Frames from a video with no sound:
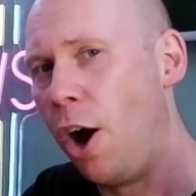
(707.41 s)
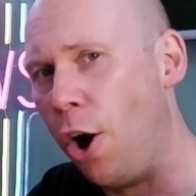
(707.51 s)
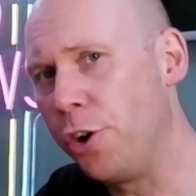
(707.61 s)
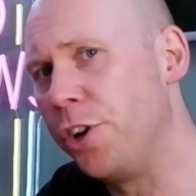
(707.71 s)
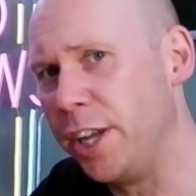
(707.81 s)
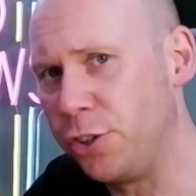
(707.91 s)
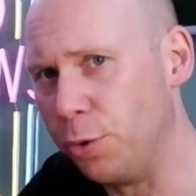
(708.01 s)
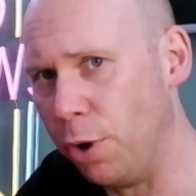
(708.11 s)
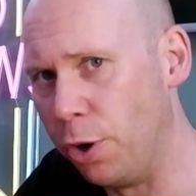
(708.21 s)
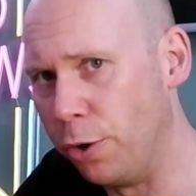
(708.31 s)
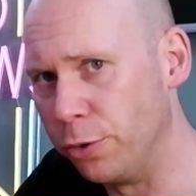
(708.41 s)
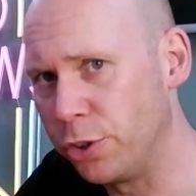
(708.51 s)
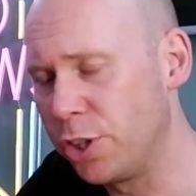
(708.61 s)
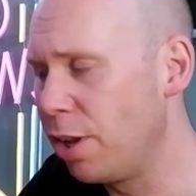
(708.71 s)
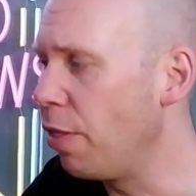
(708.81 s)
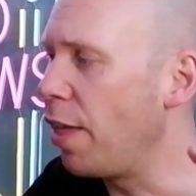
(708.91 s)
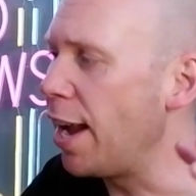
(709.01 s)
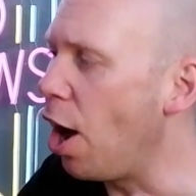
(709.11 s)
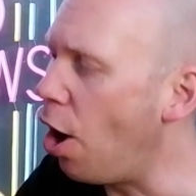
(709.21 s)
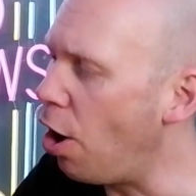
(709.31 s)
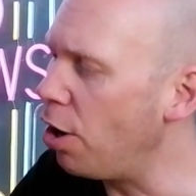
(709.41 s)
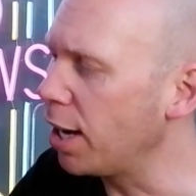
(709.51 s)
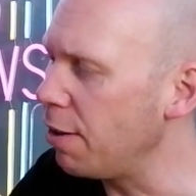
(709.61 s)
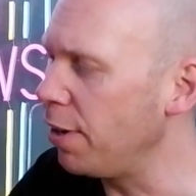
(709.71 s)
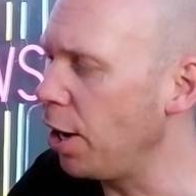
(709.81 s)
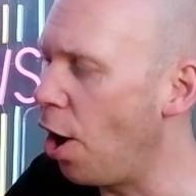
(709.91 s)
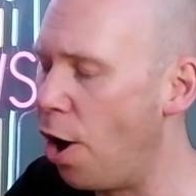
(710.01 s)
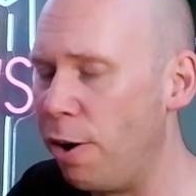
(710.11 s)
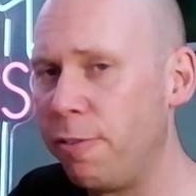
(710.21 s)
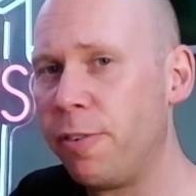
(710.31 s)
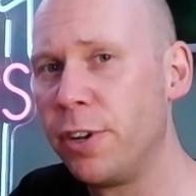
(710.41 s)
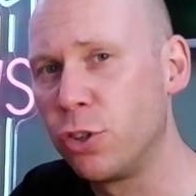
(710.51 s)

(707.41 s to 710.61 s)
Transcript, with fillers: on initial launch, they are giving off